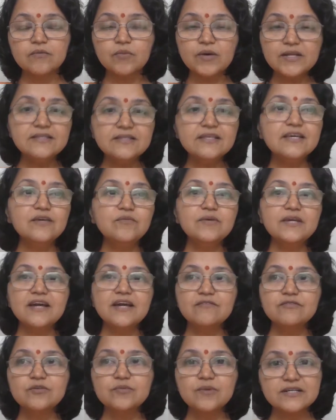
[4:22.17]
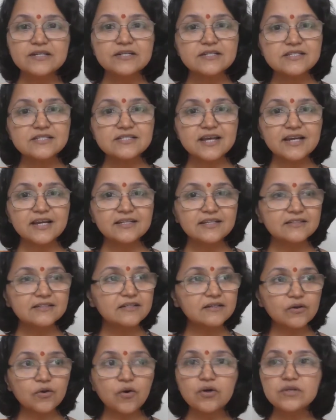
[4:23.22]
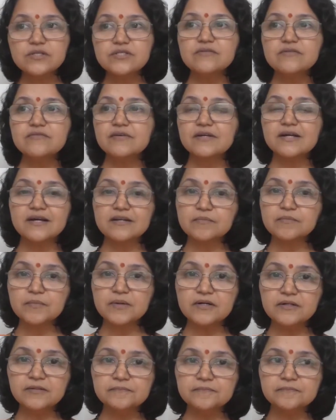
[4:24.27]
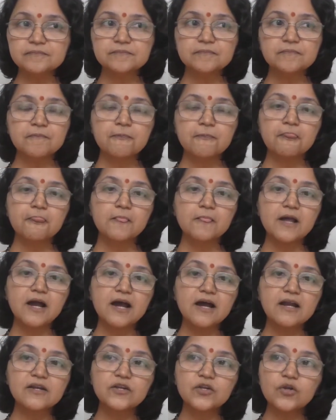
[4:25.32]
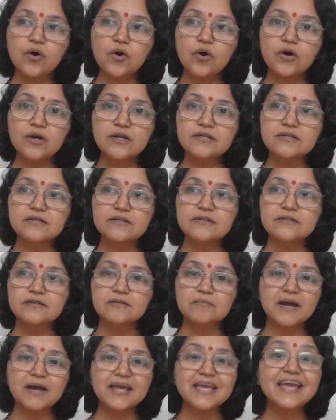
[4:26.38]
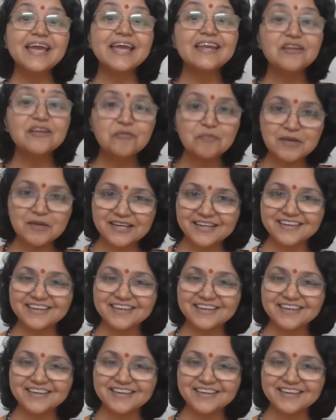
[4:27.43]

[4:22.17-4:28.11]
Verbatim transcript: one thing we have to understand that the laws of karma are not my enemy.